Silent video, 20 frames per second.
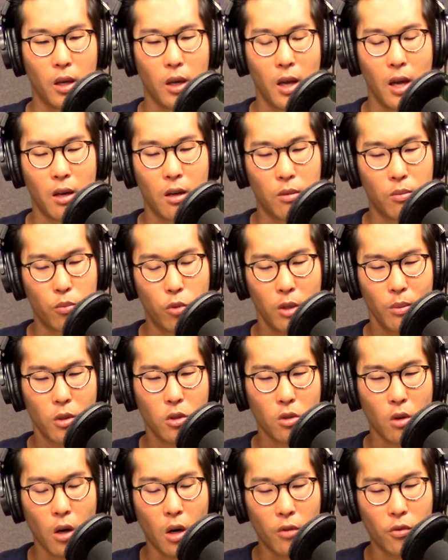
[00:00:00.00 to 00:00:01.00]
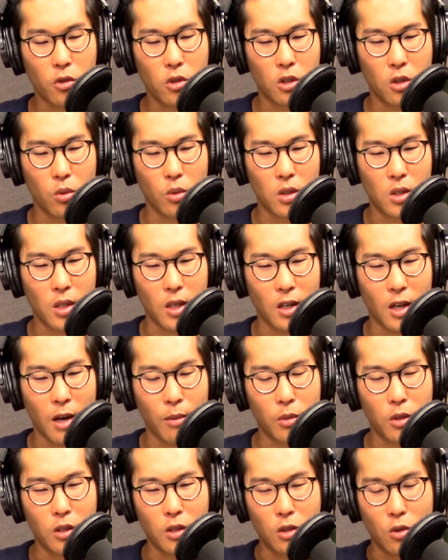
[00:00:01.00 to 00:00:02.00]
And pretty much all the students said, I'm
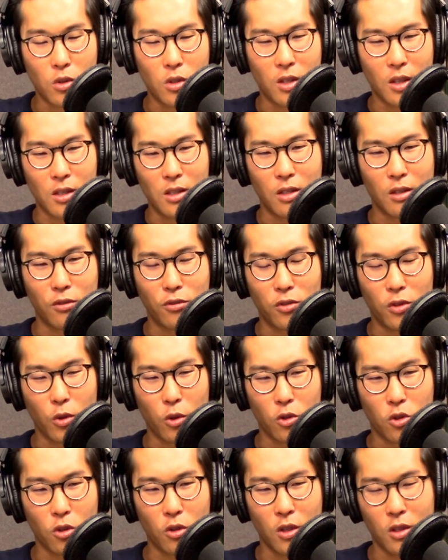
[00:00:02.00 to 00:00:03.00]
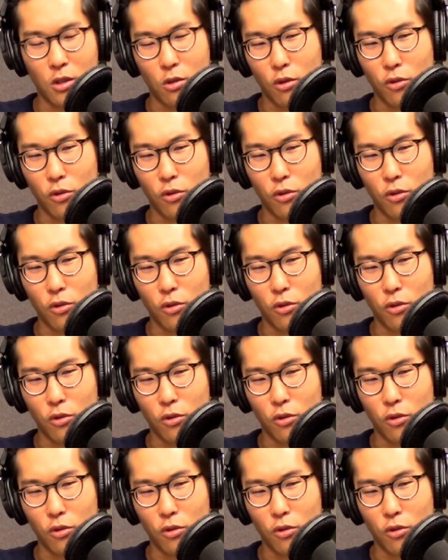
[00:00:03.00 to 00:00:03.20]
going to use this influencer because they're